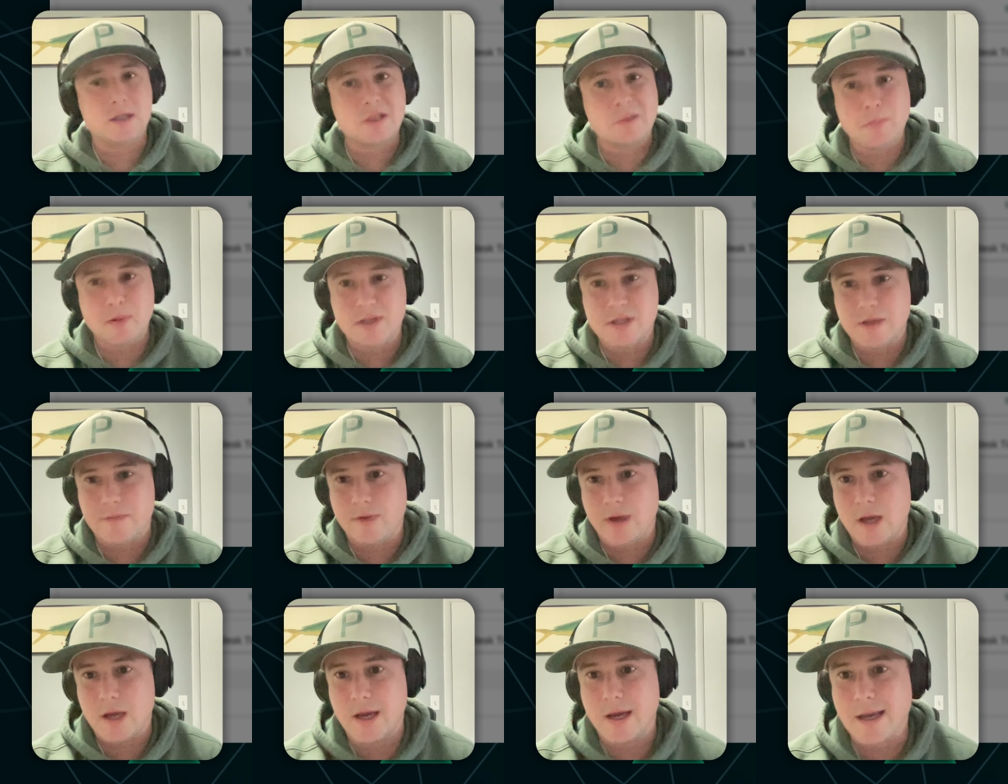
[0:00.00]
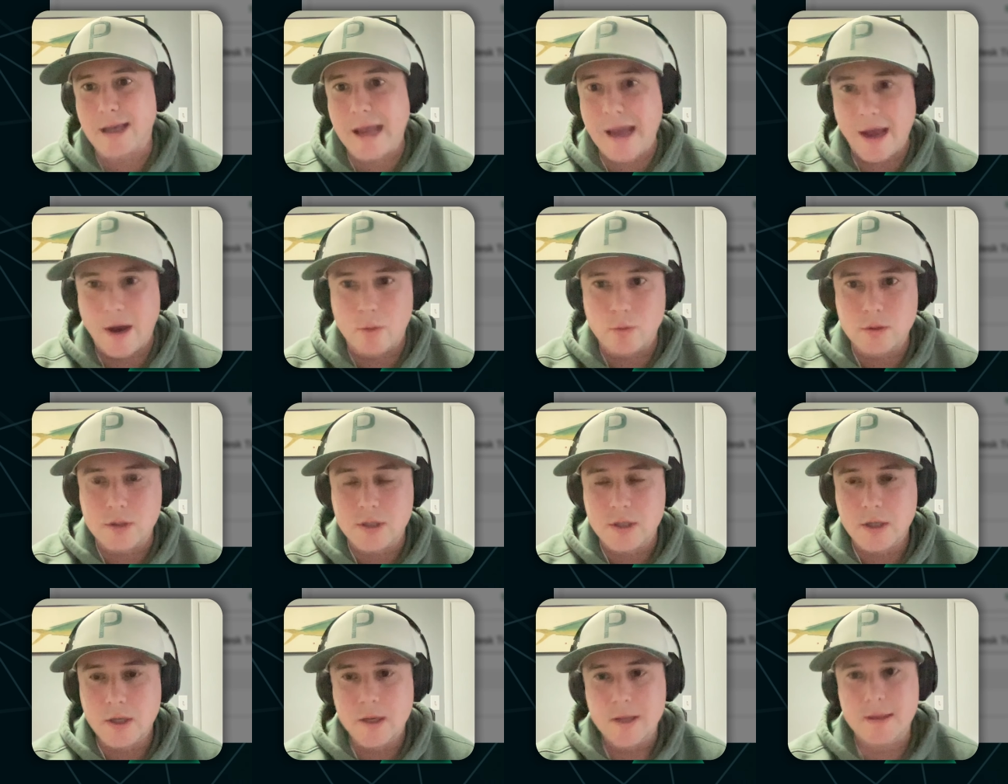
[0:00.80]
specific
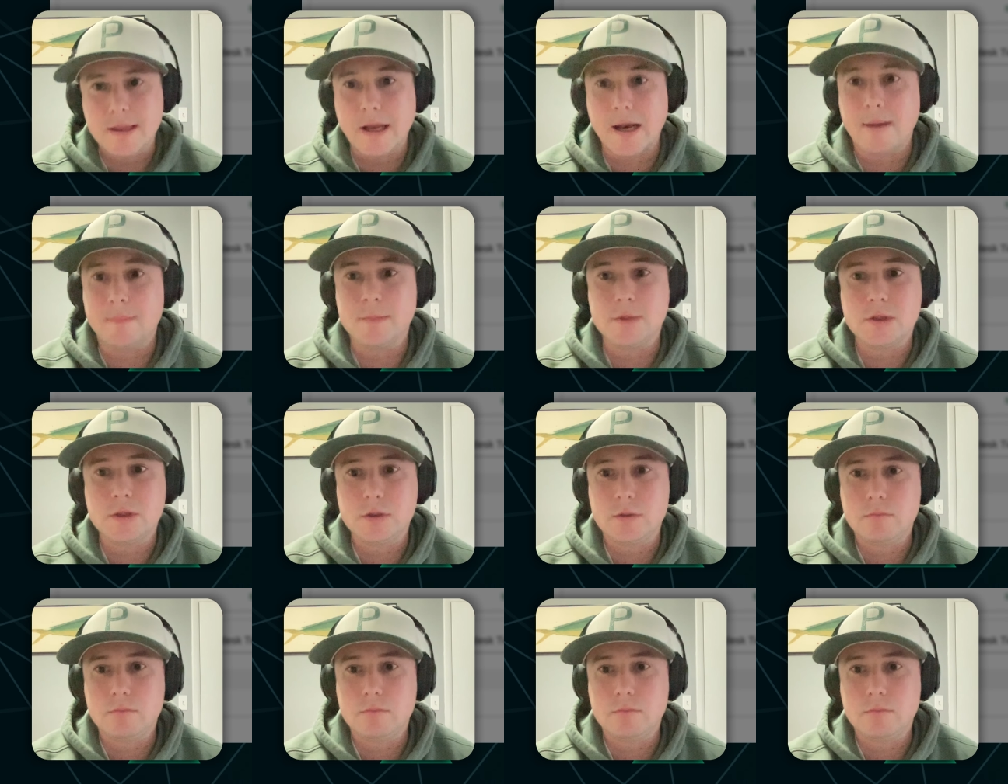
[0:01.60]
account that I'm